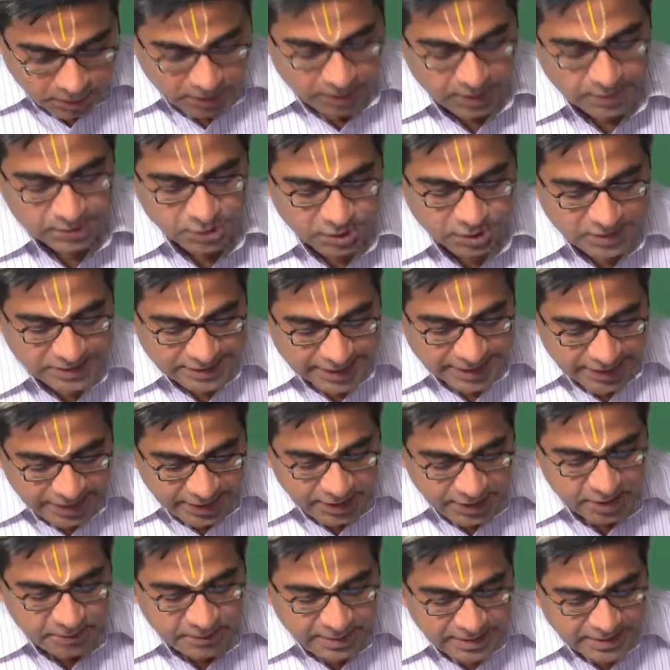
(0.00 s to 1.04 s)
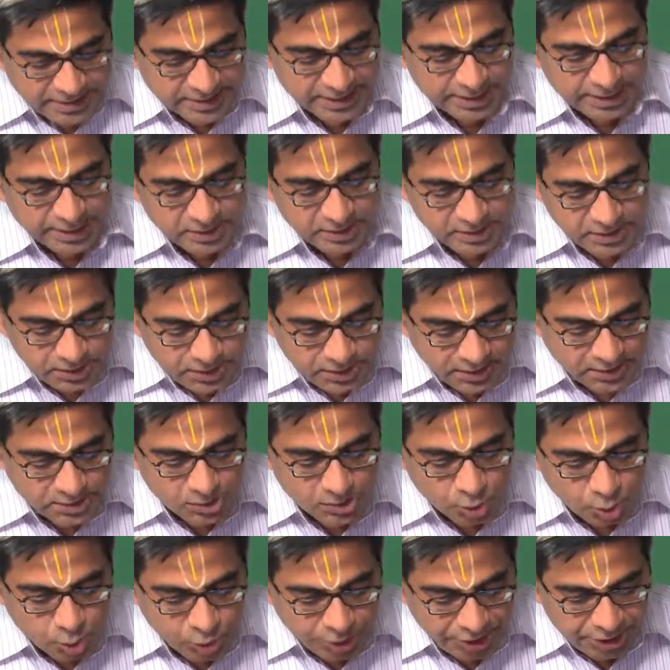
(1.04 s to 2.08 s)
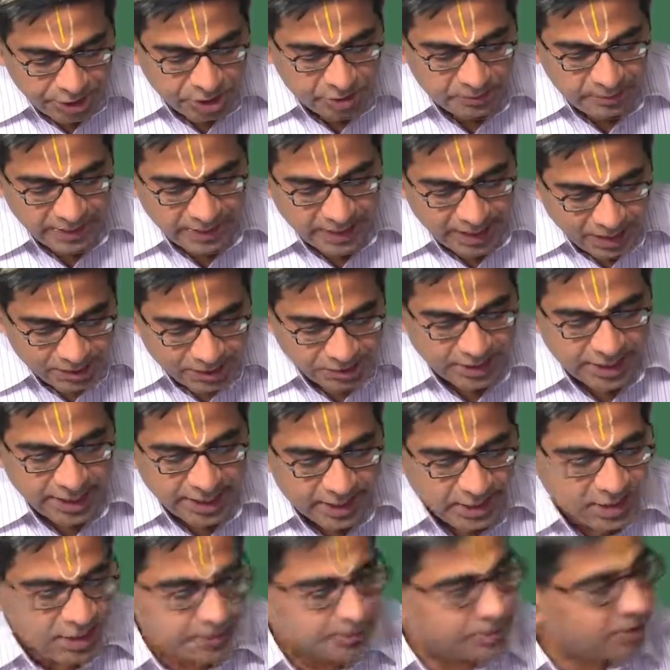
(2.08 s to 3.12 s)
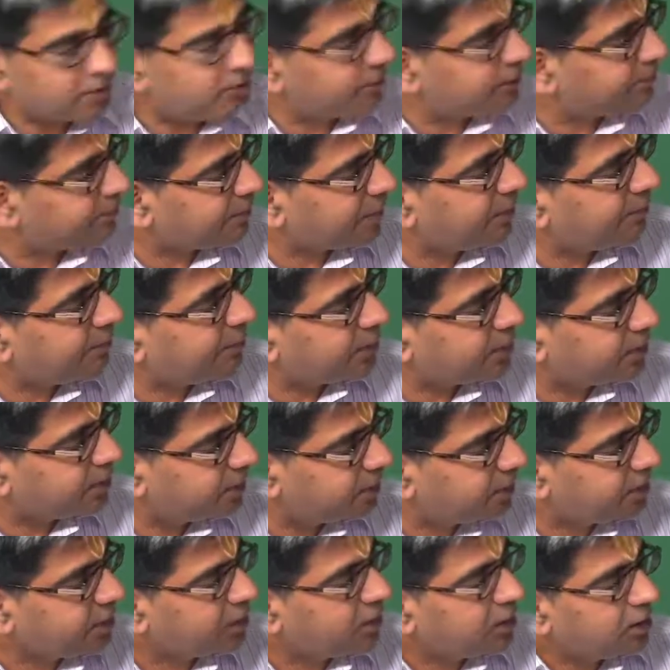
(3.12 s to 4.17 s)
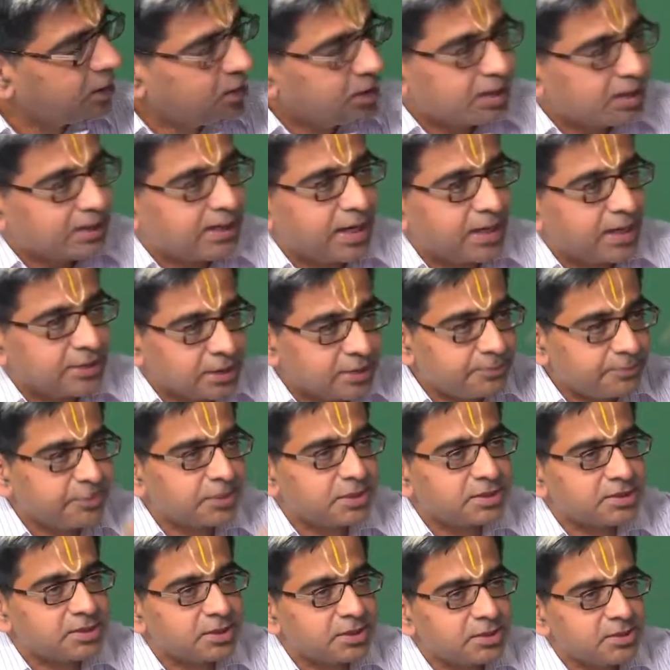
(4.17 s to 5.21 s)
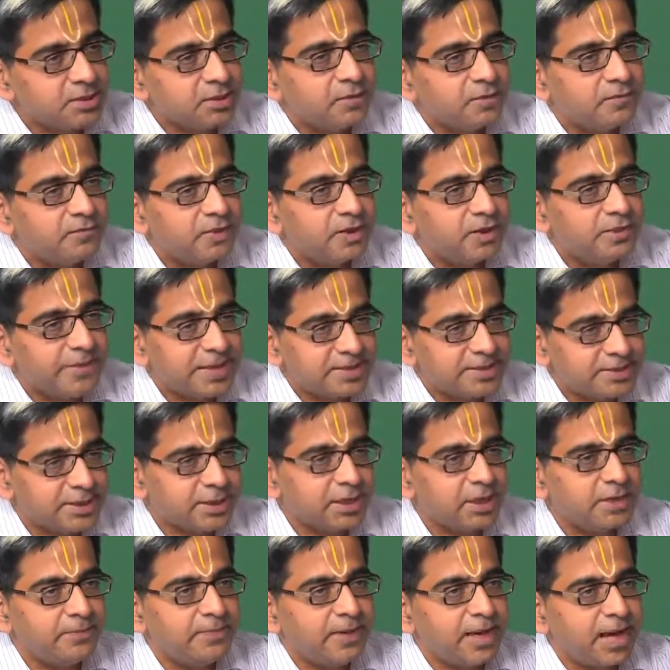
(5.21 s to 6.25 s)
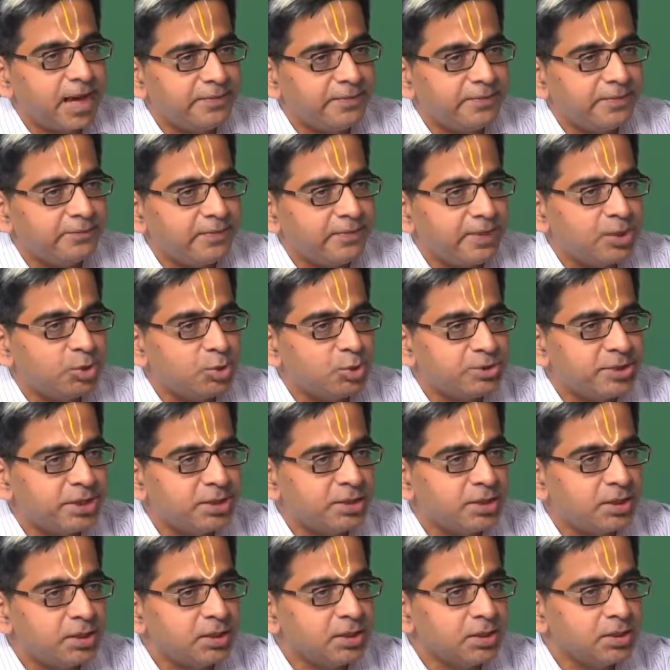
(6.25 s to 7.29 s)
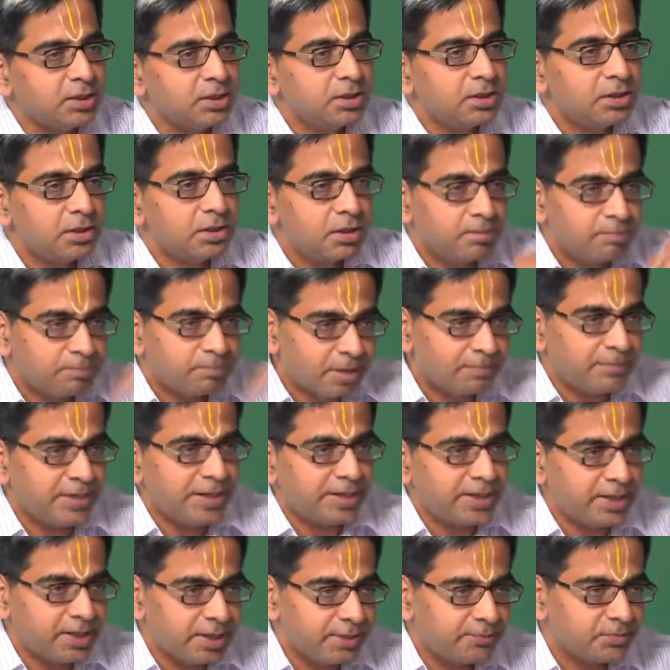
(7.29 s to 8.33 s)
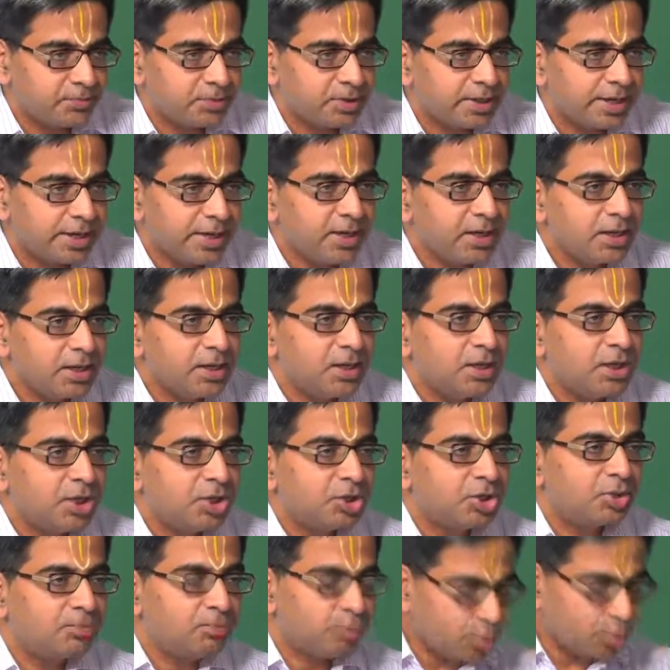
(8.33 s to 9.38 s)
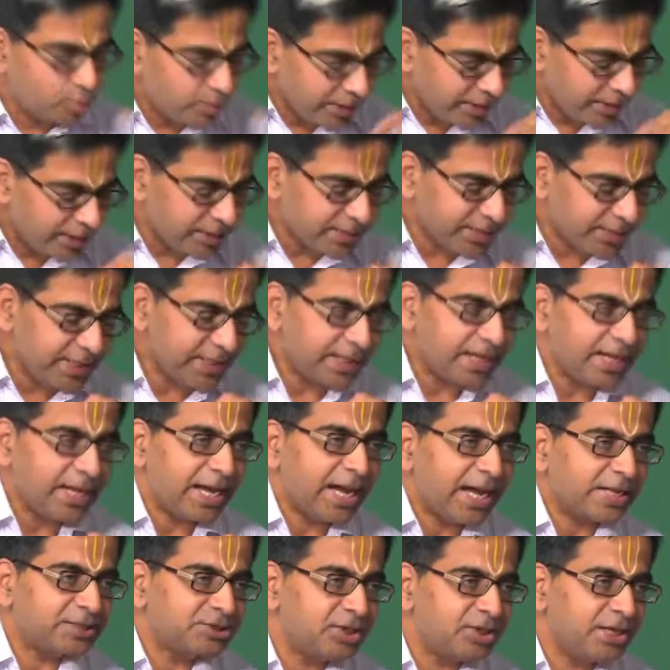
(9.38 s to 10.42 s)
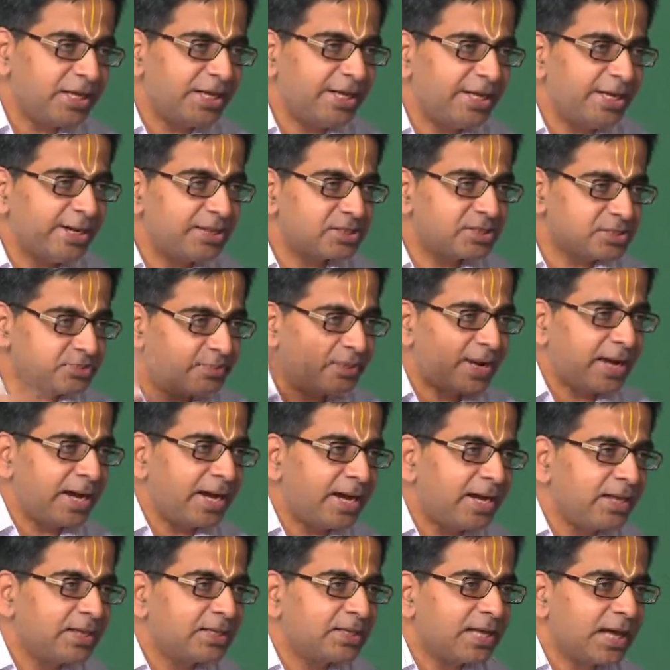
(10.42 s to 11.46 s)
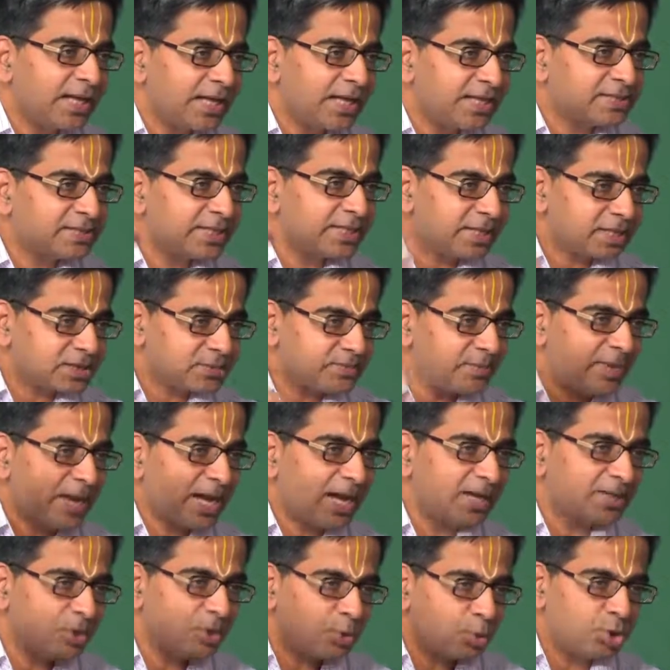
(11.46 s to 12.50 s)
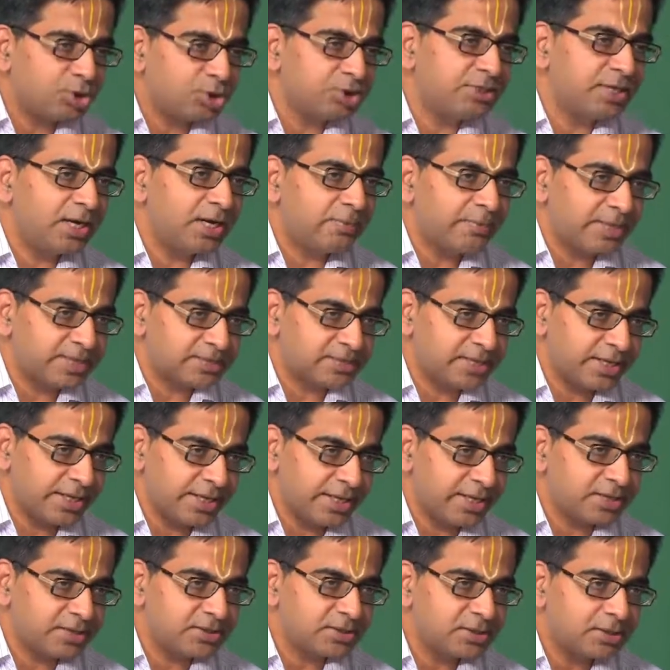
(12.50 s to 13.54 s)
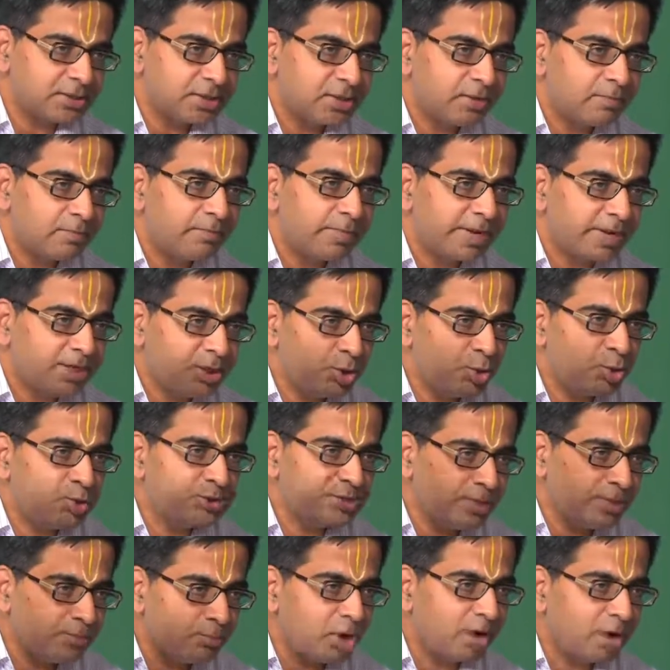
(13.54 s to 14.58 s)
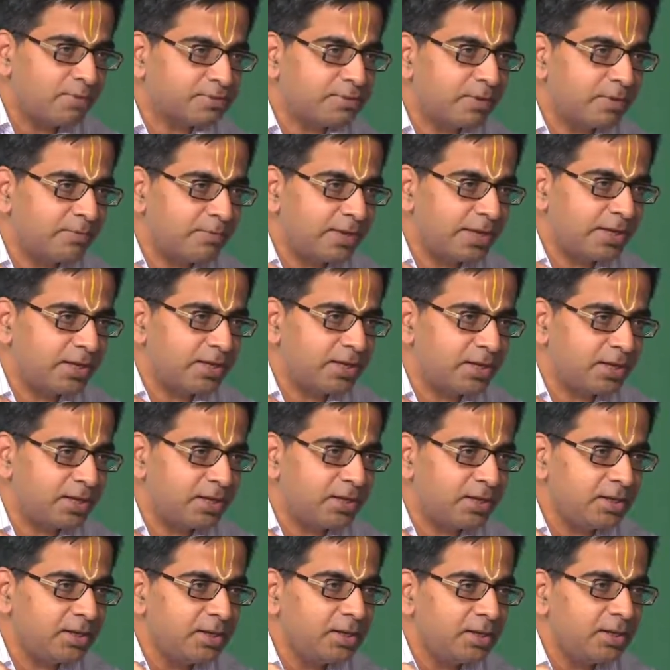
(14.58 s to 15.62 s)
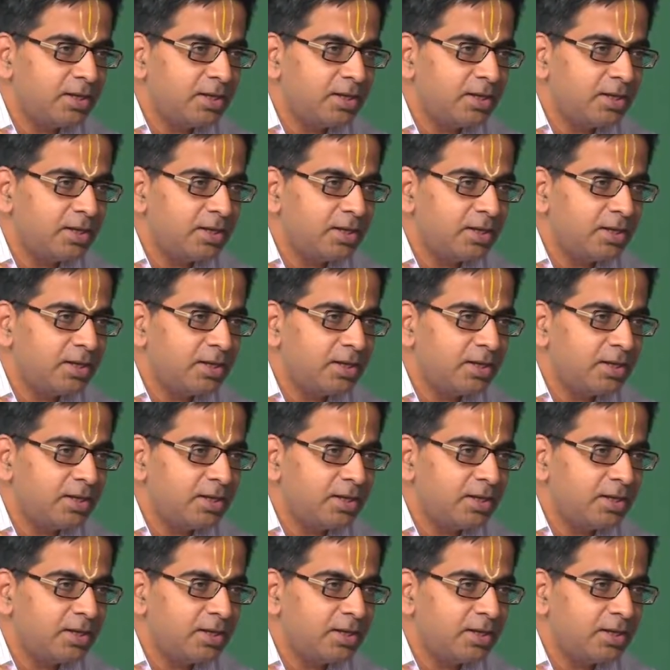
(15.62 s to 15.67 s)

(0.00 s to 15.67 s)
so the signed message is going to be actually encrypted with the private key, the other person will basically be using the public key, right. The moment he actually gets back, Alice gets back the original message by using Bob's public key,